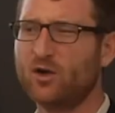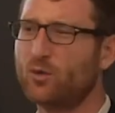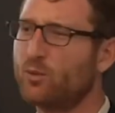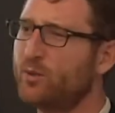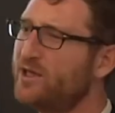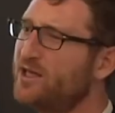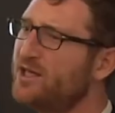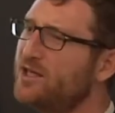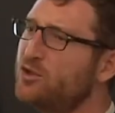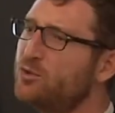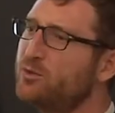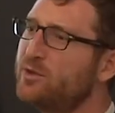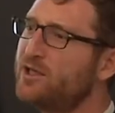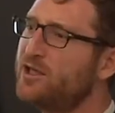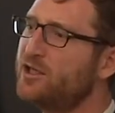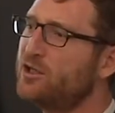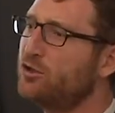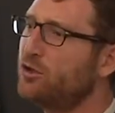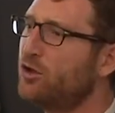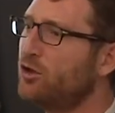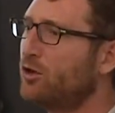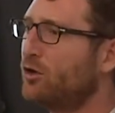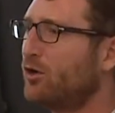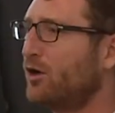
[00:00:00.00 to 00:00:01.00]
We didn't really
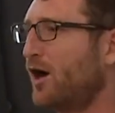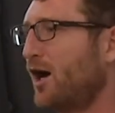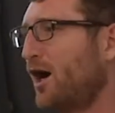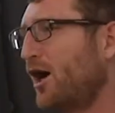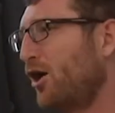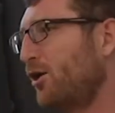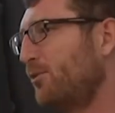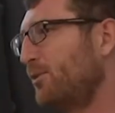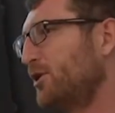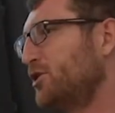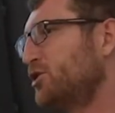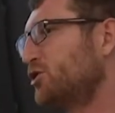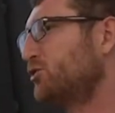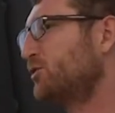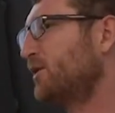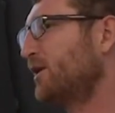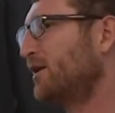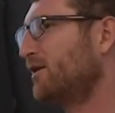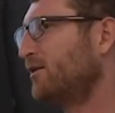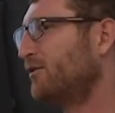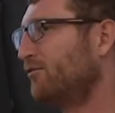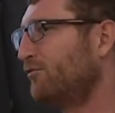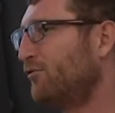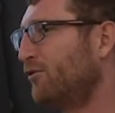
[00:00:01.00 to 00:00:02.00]
know how much
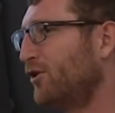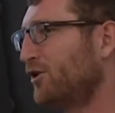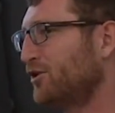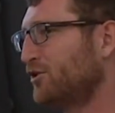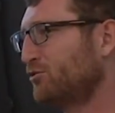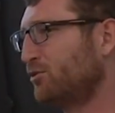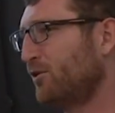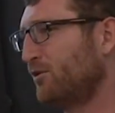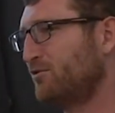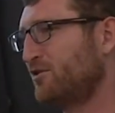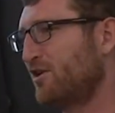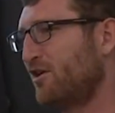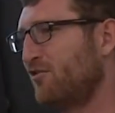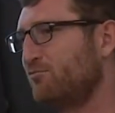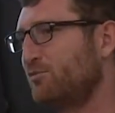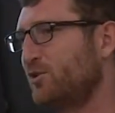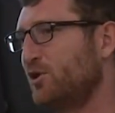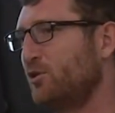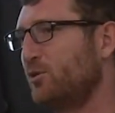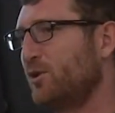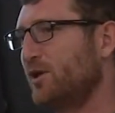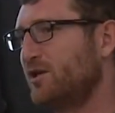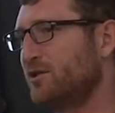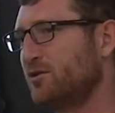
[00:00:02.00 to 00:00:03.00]
credit default swaps have
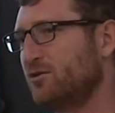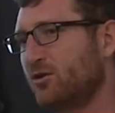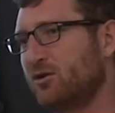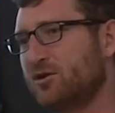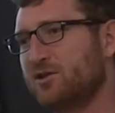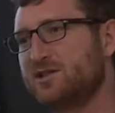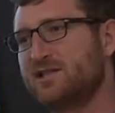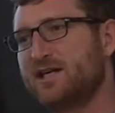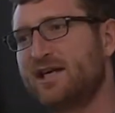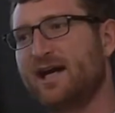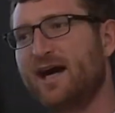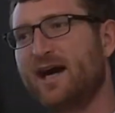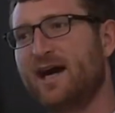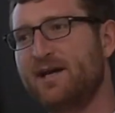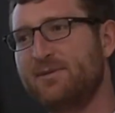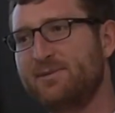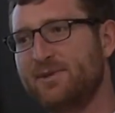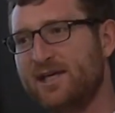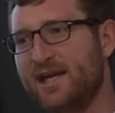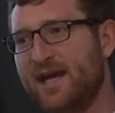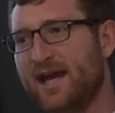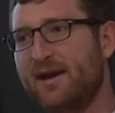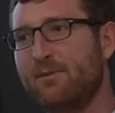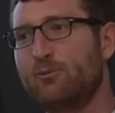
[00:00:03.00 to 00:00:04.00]
been written on, say,
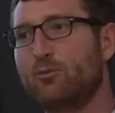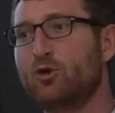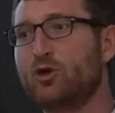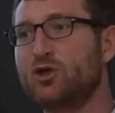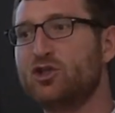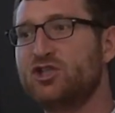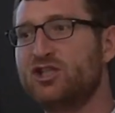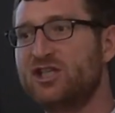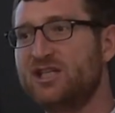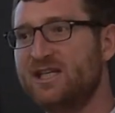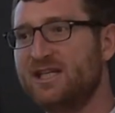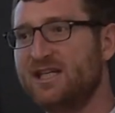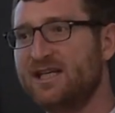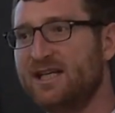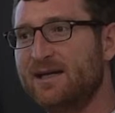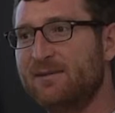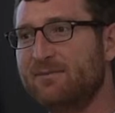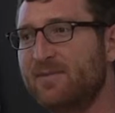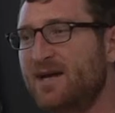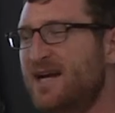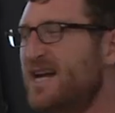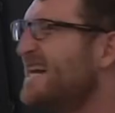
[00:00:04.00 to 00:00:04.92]
IBM or GE.